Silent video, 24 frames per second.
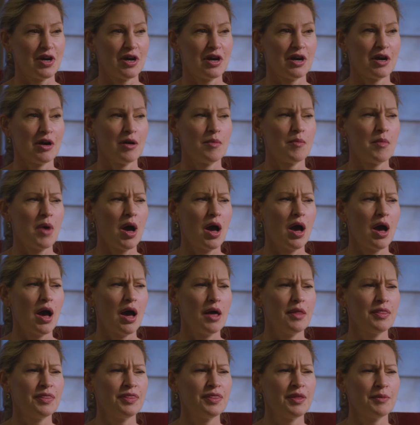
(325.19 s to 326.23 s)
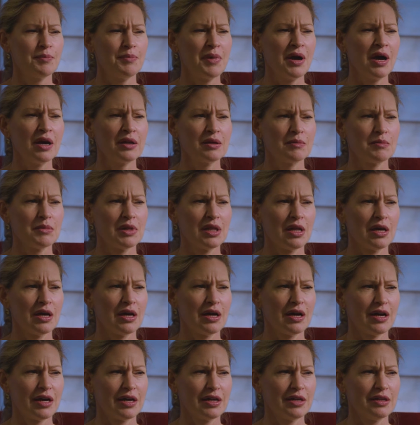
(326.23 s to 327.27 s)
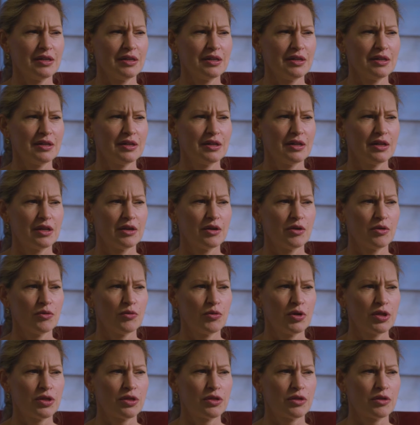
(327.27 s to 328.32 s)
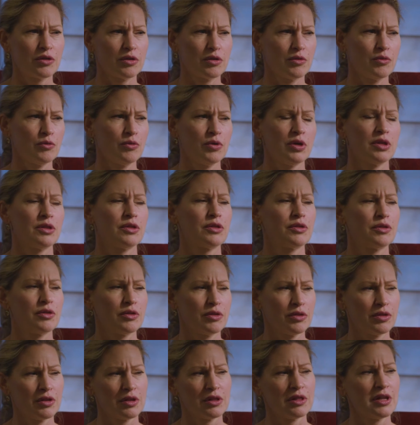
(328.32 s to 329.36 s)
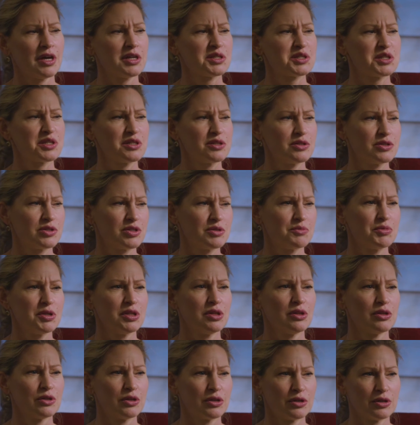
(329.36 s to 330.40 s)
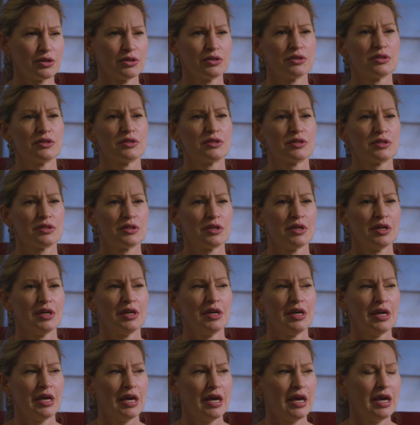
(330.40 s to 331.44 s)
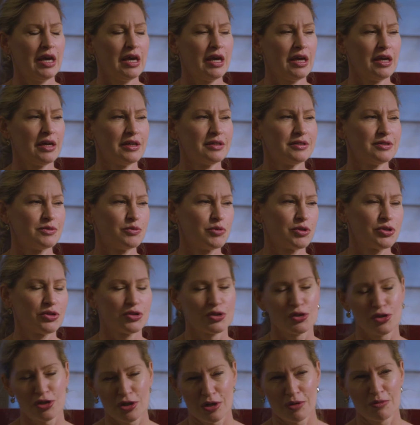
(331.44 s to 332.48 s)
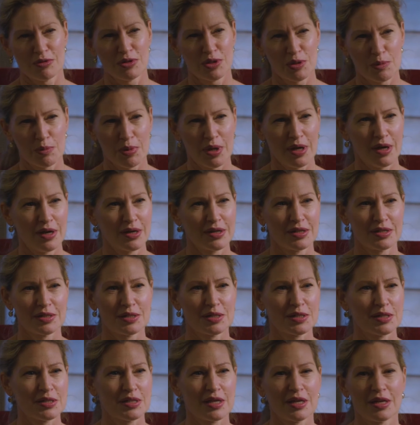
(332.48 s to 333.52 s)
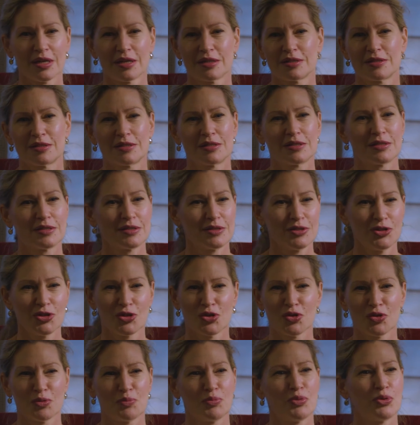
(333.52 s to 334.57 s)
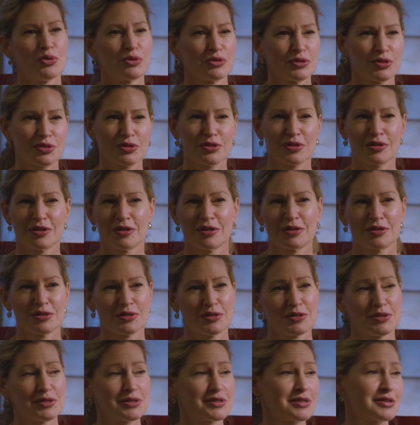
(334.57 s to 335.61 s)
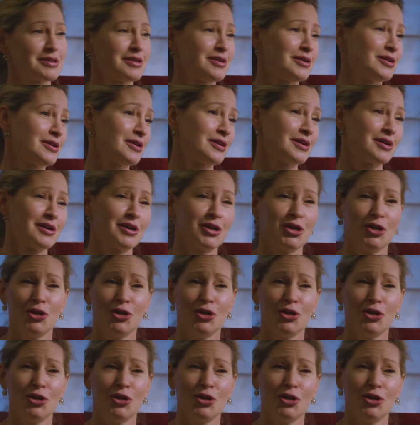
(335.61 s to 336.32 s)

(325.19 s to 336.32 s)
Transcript: The bottom line with the lesson to be learned and what the show was about is that, you know, the porn stars are